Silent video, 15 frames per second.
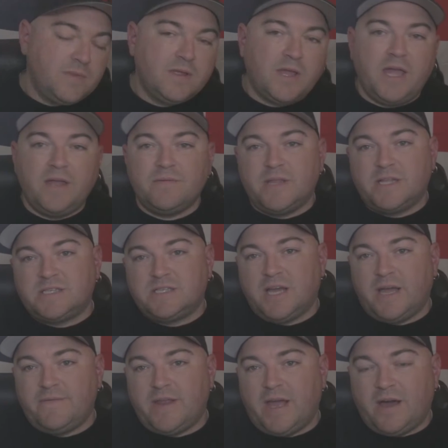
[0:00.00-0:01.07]
Okay, let's
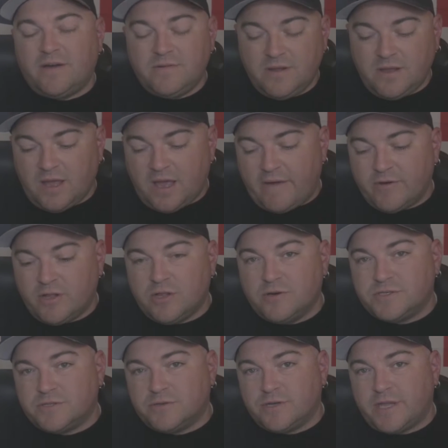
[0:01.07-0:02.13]
dive down, have a
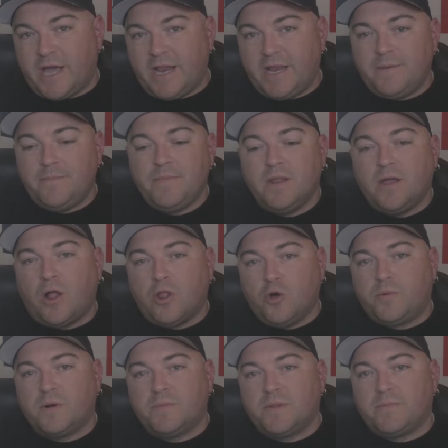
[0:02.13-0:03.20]
close look at it. I'll
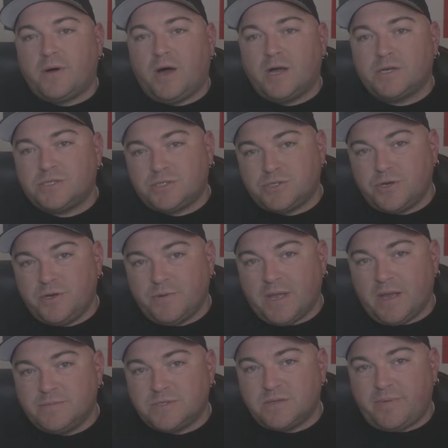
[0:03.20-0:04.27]
open up the box, show you what
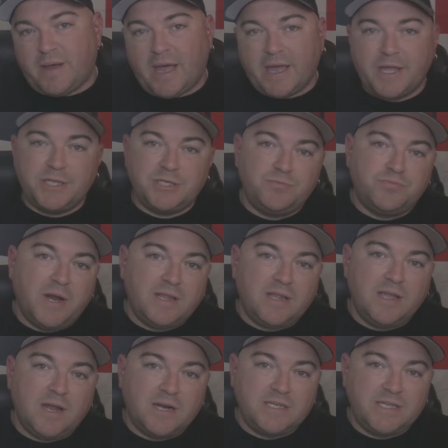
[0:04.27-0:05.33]
comes in the package, break
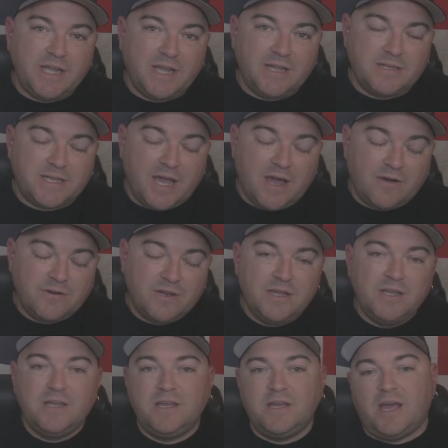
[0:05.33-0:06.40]
the RTA down,
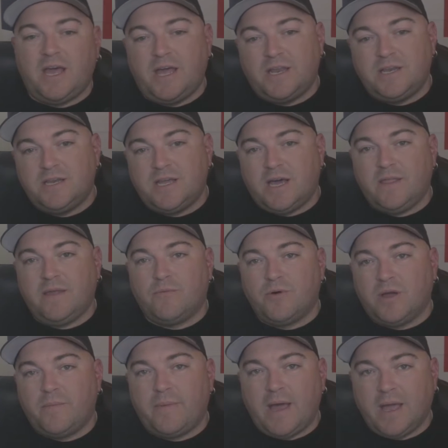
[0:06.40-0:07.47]
and then we'll
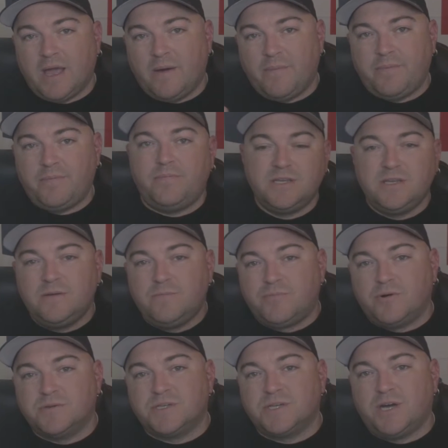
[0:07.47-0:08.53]
come back up,
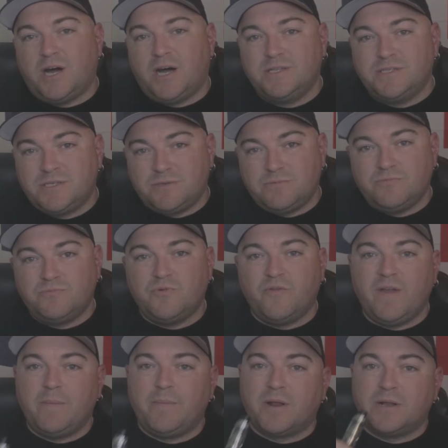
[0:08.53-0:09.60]
pros and cons, we'll
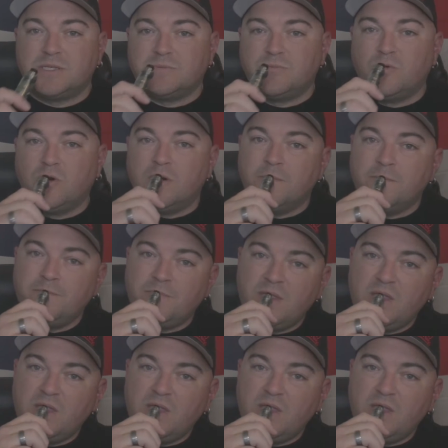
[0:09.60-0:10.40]
vape on it some more.